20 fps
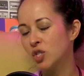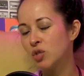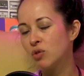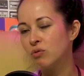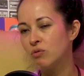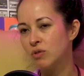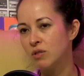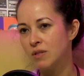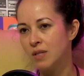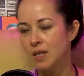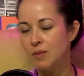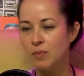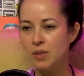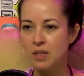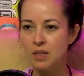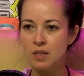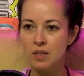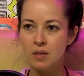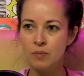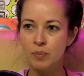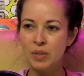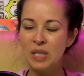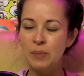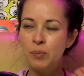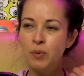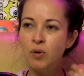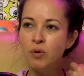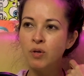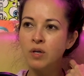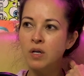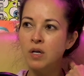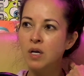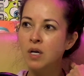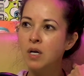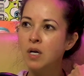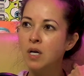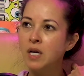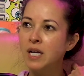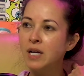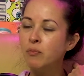true statement.
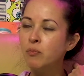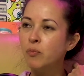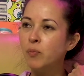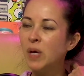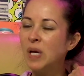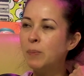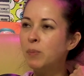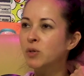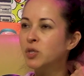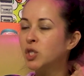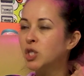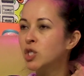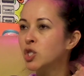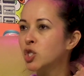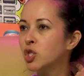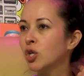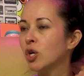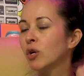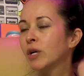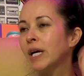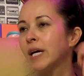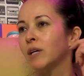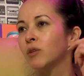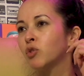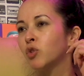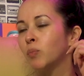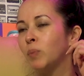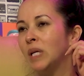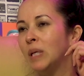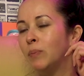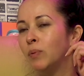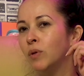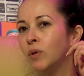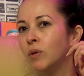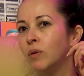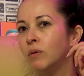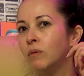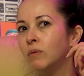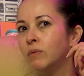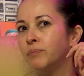People's concern... Okay, so
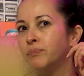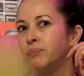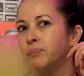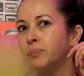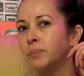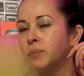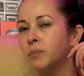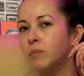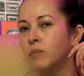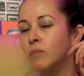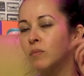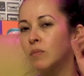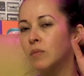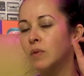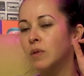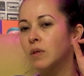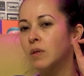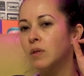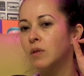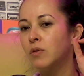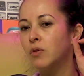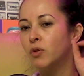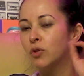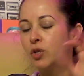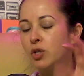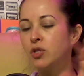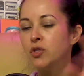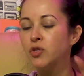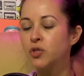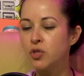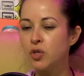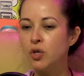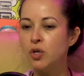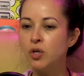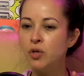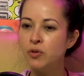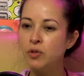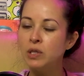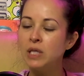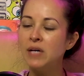people... Their
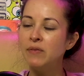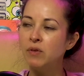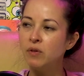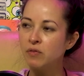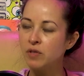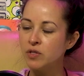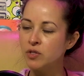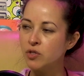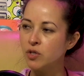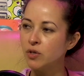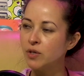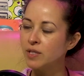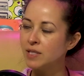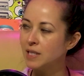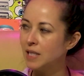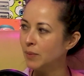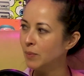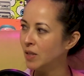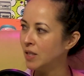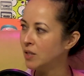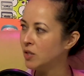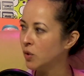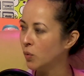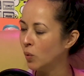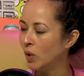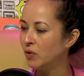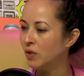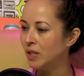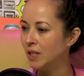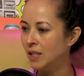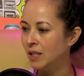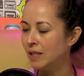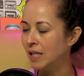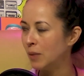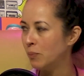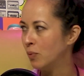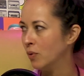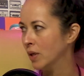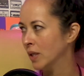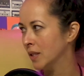concern, the level of concern is limited to what they need at
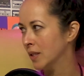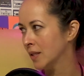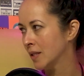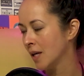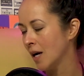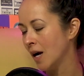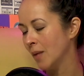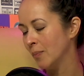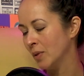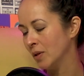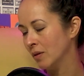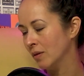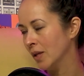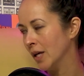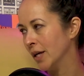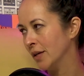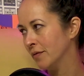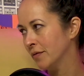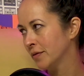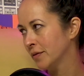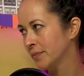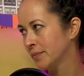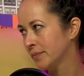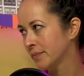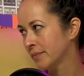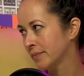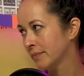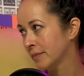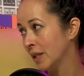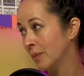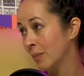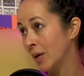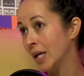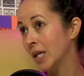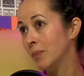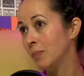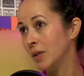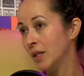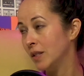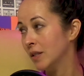that point in time in their life, in my
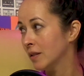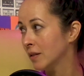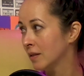opinion.